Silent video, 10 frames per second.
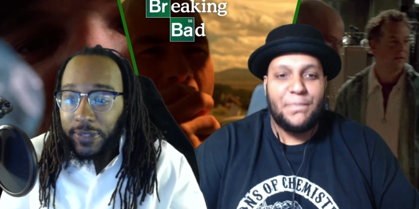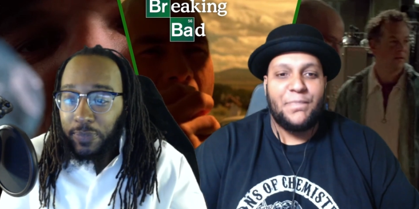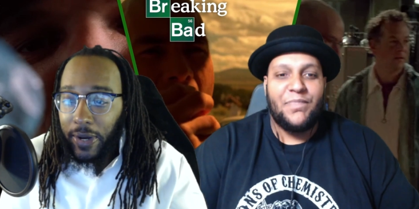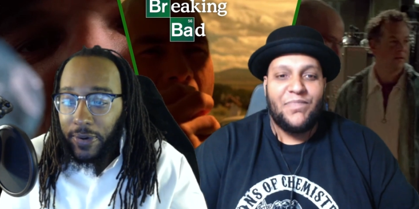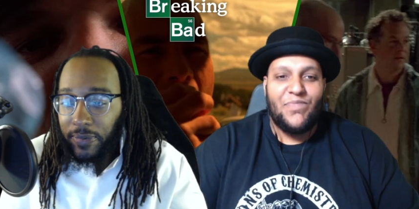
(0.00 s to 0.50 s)

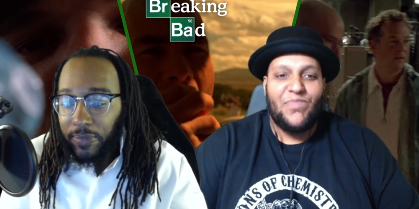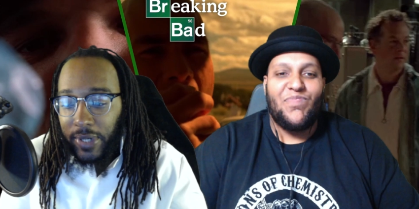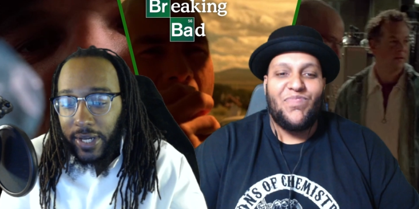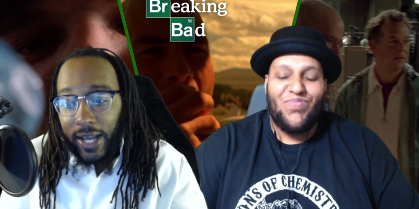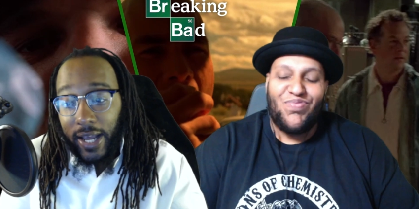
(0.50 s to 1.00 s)
Speaker 1: about,
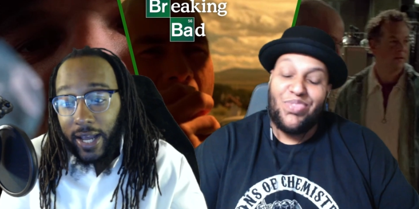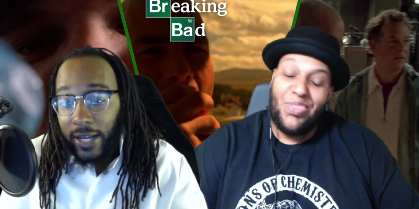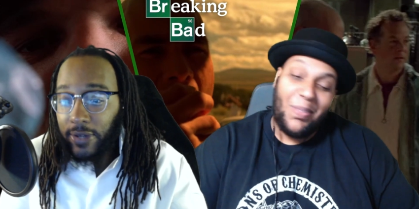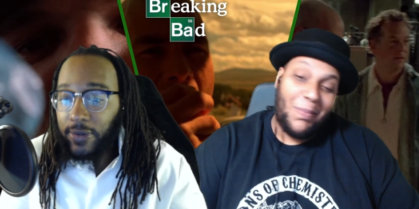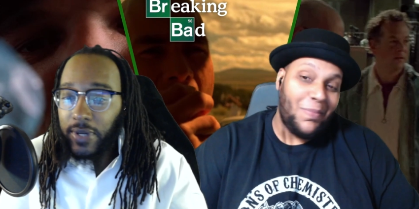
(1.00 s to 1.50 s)
but I
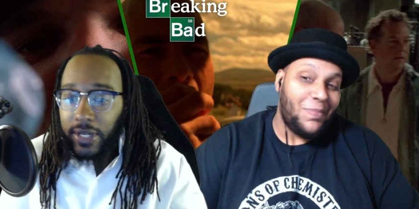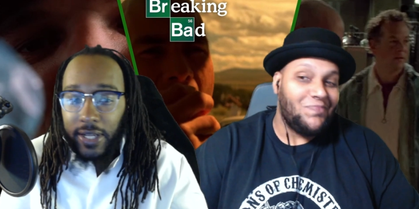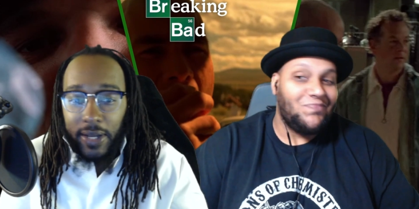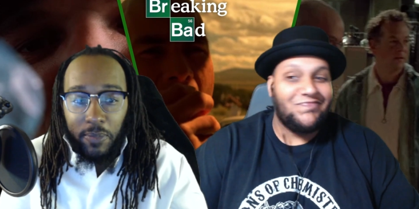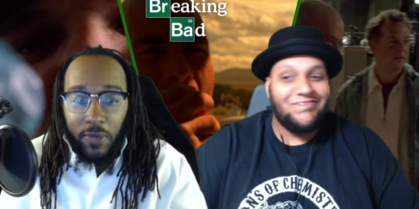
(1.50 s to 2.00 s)
do want to
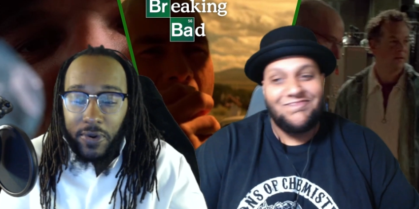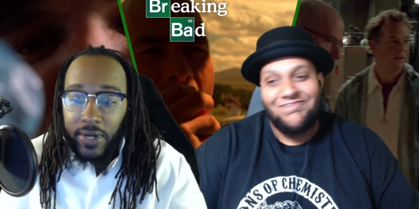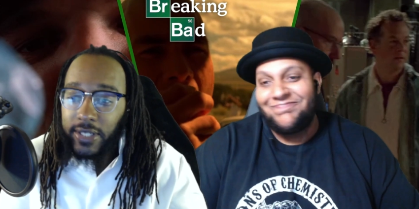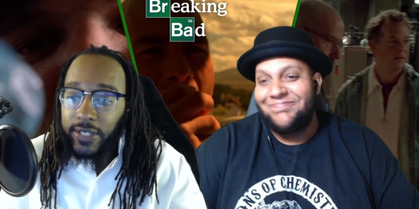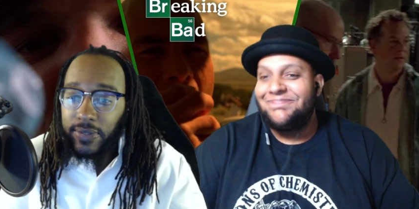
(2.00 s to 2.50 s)
dig more
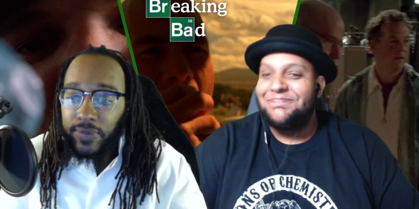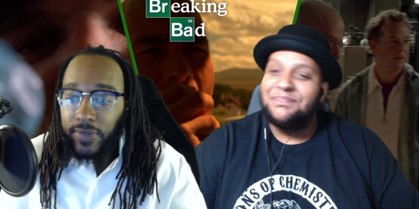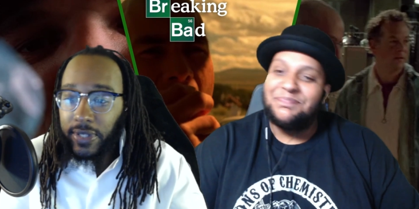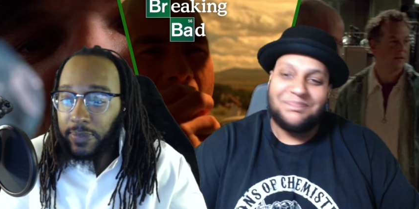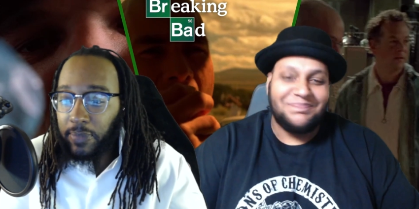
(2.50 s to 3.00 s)
into
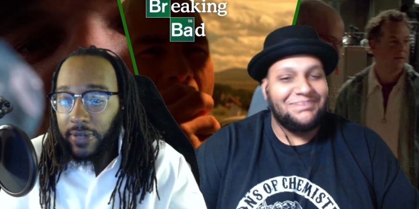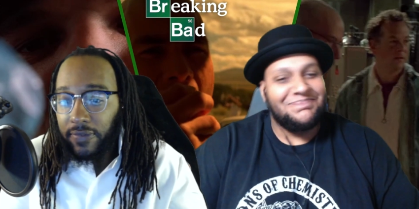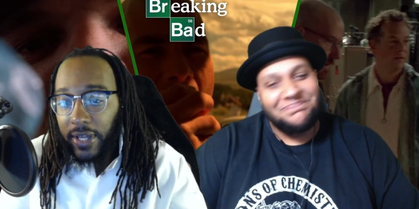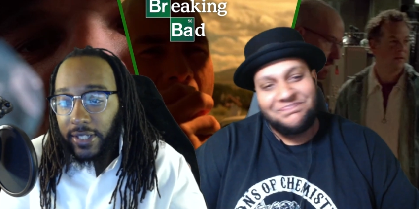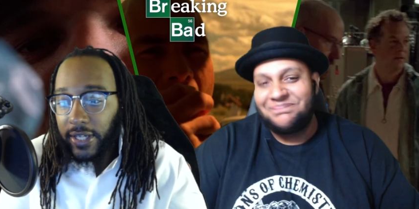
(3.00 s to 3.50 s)
this beef
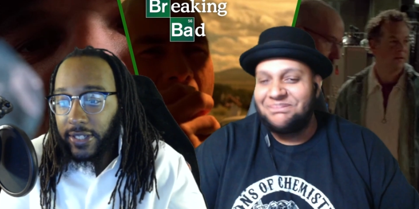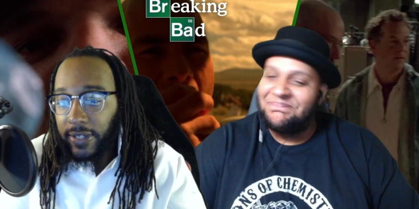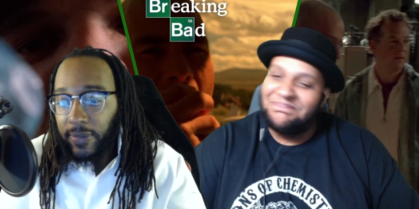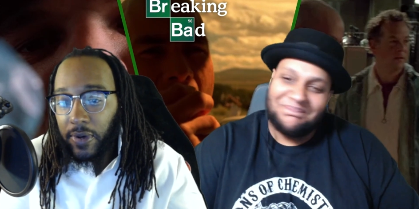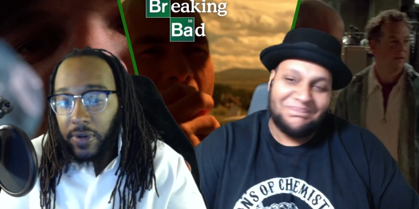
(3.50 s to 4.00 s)
that Jesse
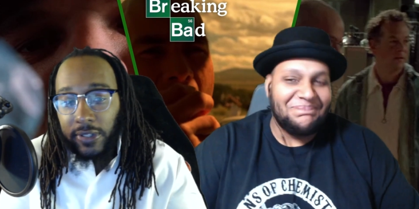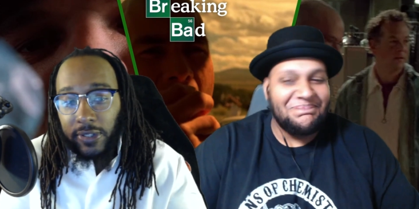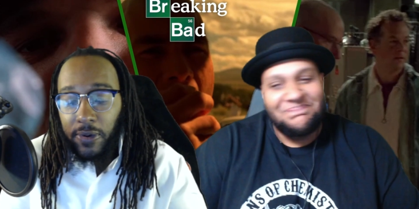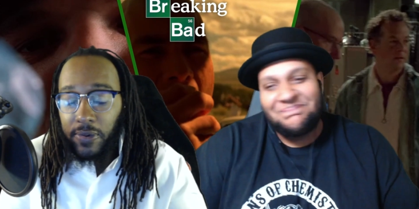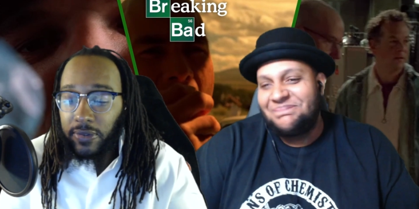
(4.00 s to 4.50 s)
and Walt is
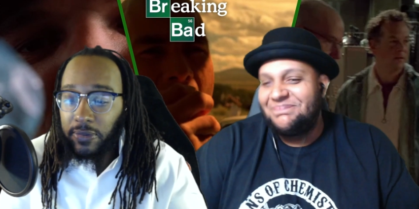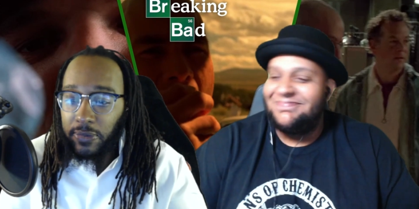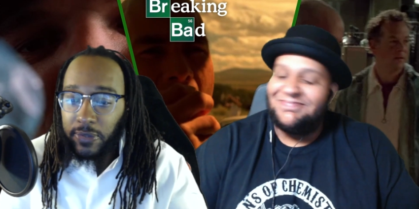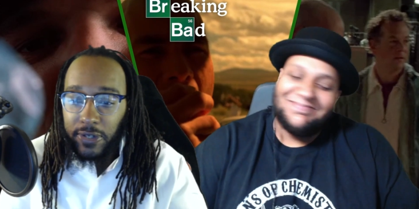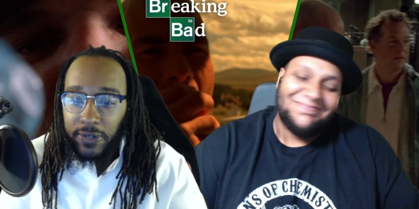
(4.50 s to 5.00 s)
going through.
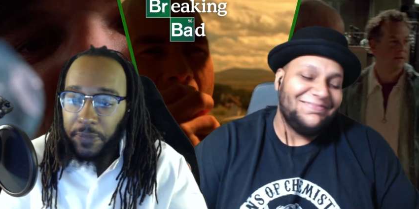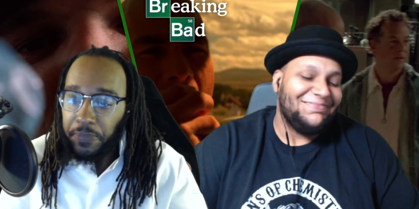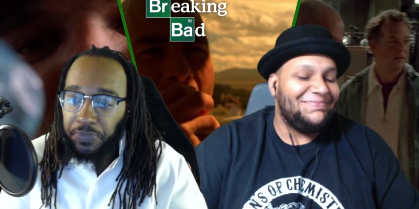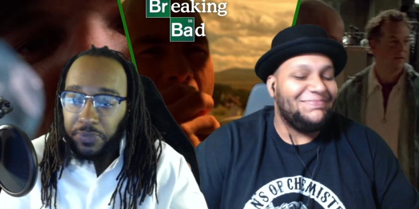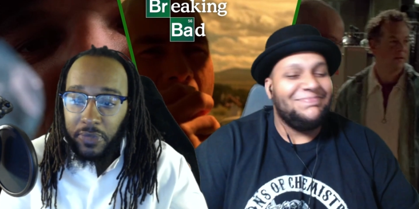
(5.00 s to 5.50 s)
So,
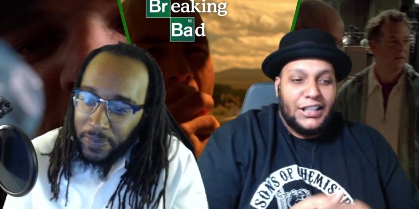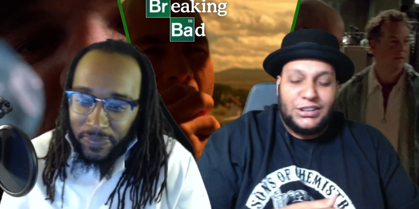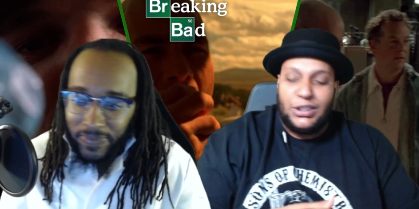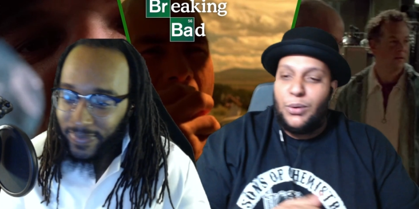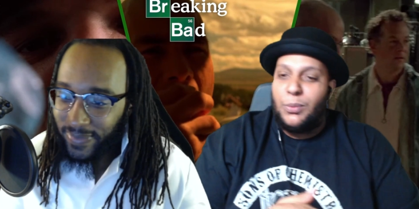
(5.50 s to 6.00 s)

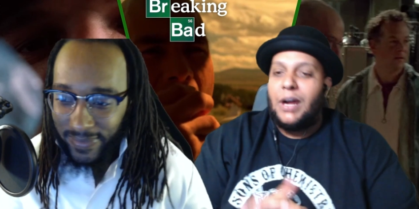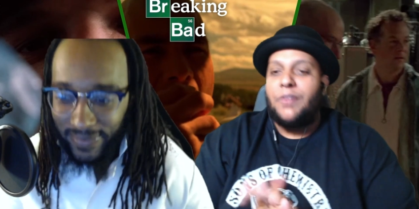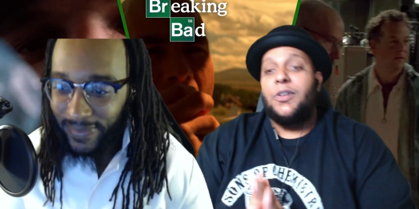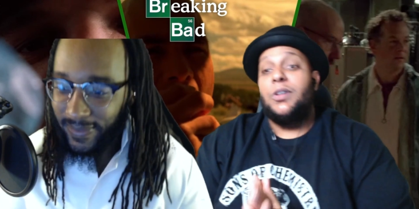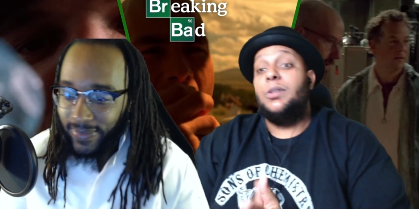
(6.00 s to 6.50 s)
Speaker 2: so without
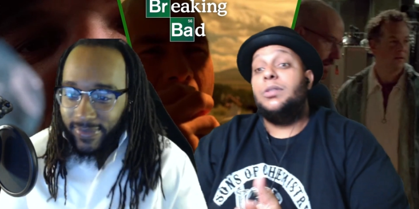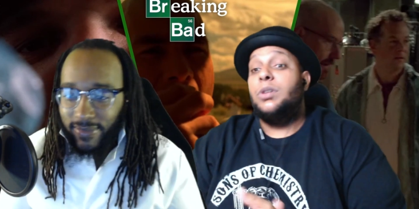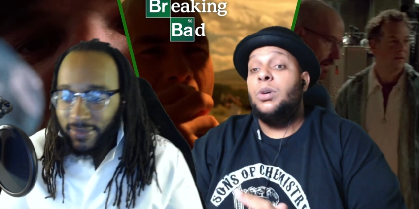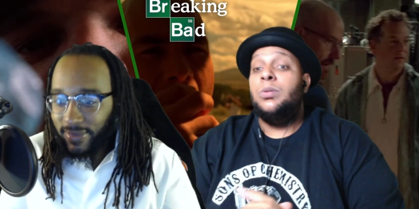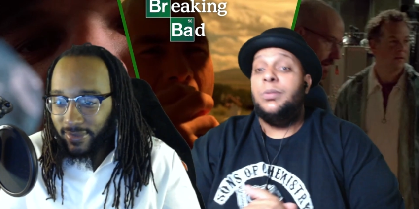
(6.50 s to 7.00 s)
further
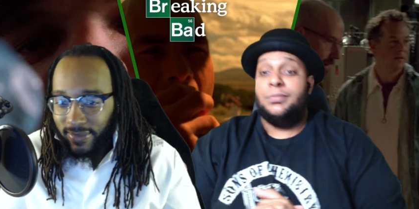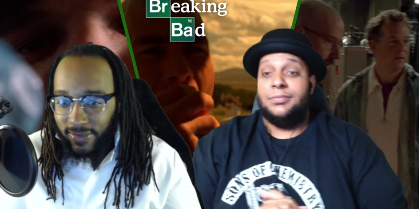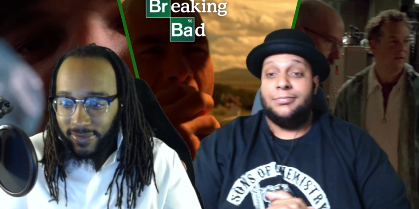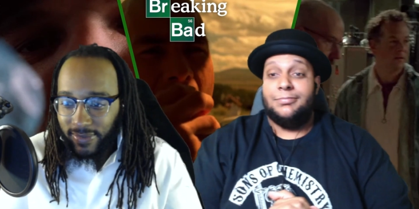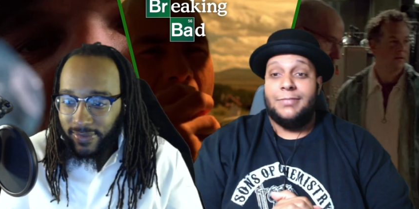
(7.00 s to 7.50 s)
ado
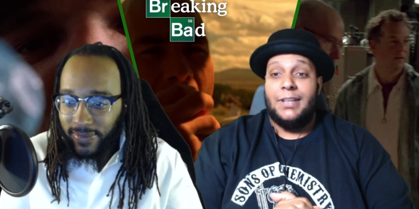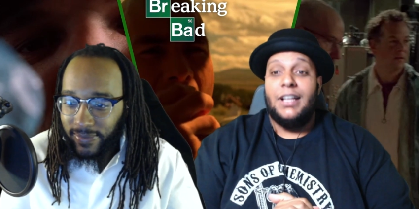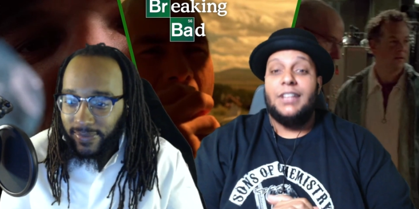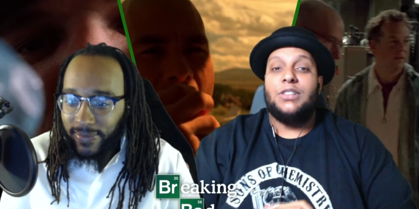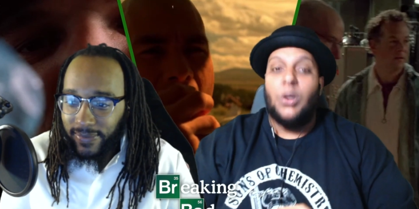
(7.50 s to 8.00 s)

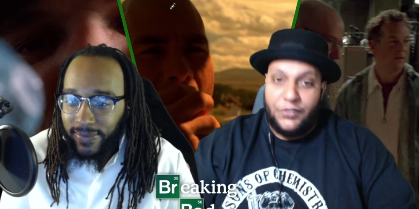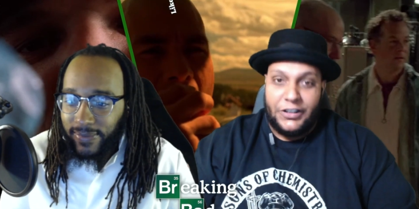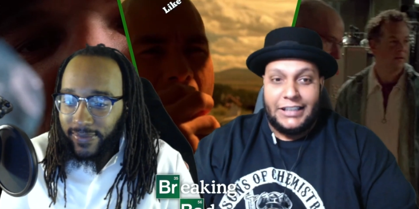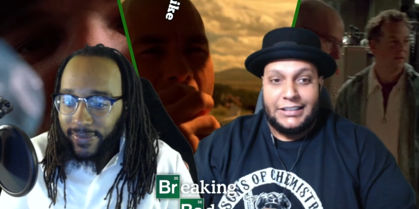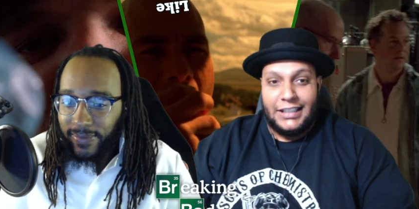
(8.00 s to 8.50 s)
don't
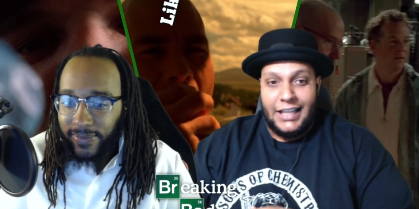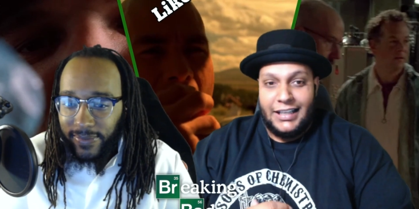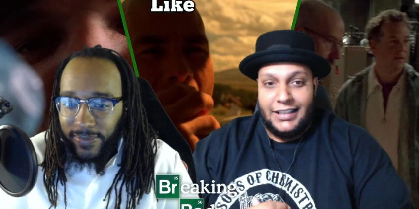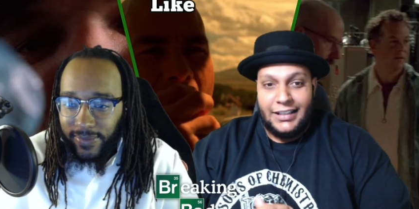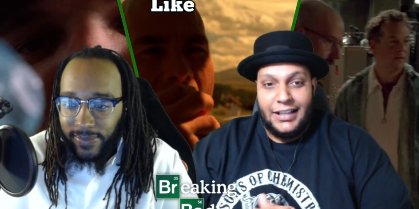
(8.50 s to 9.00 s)
forget to
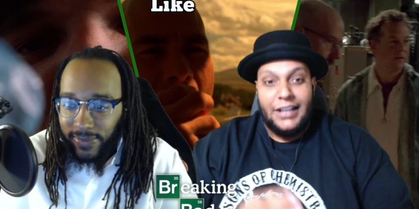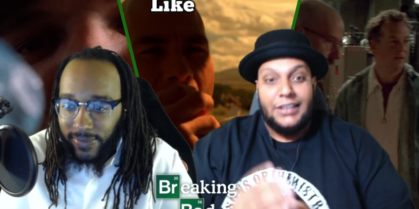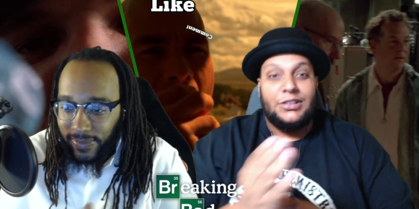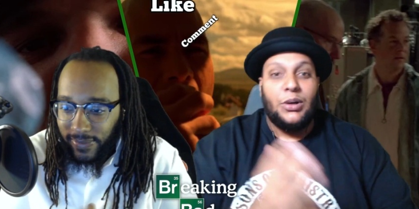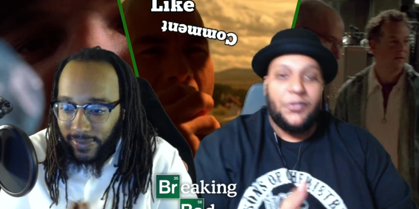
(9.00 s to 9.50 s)
like.
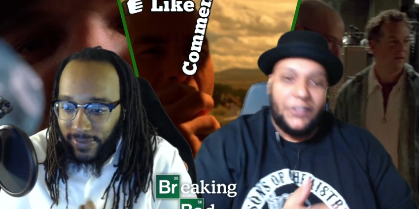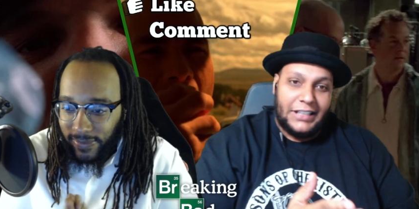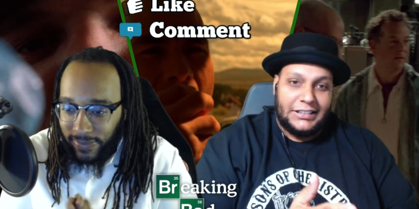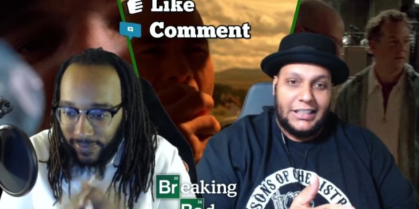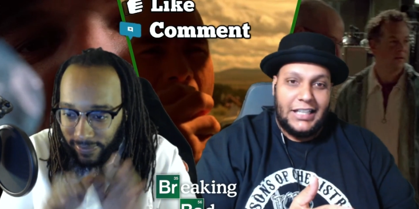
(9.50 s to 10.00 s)
Don't
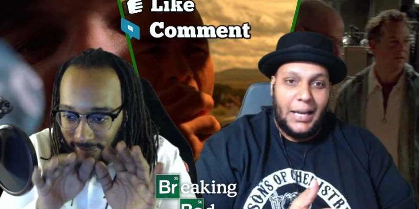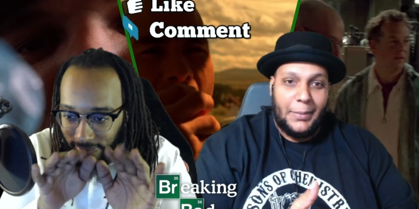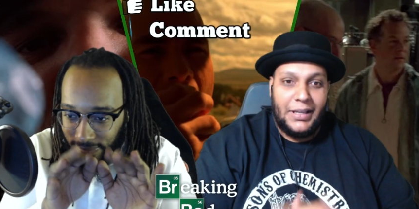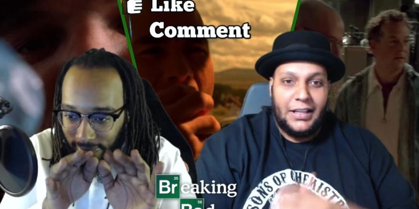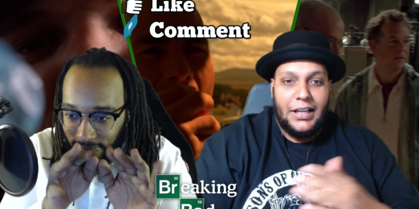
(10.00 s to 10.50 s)
forget to
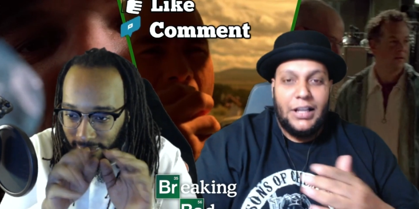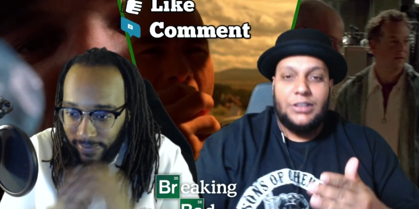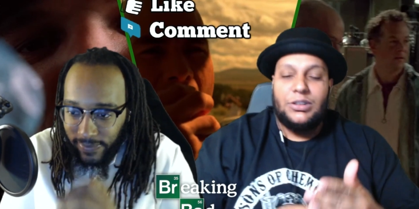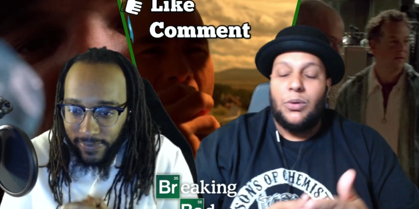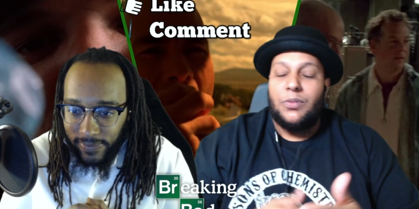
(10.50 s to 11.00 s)
comment.
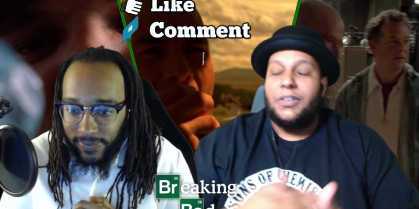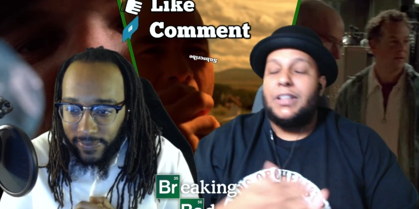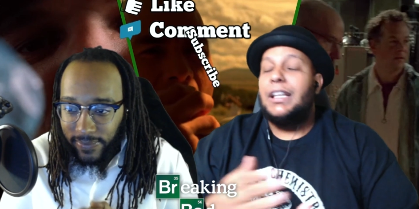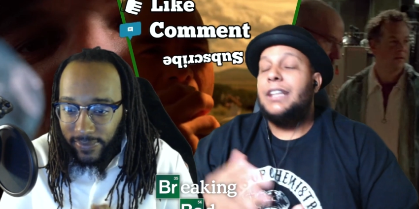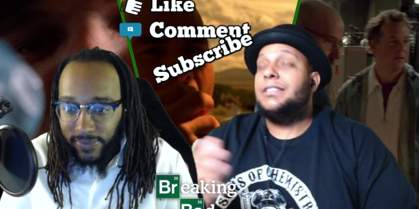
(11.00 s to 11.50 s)
Don't forget